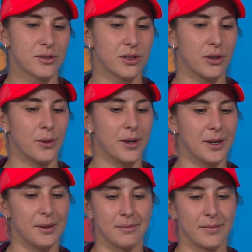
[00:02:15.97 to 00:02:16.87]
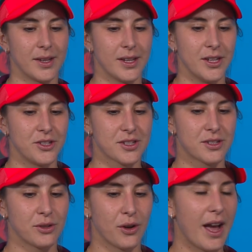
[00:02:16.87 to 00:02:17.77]
So um, just
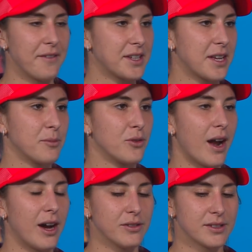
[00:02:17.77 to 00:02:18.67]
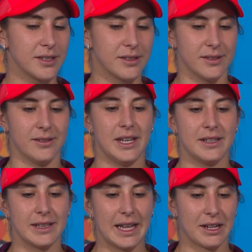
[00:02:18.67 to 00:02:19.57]
you know having him around and,
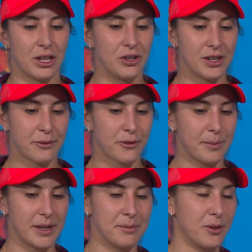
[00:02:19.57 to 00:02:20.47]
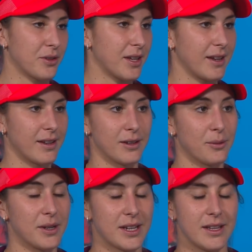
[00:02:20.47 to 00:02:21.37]
and like learning from him, looking
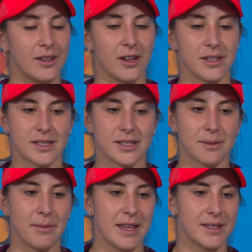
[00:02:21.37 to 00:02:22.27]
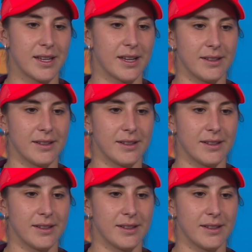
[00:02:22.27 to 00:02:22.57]
what he does, it's amazing.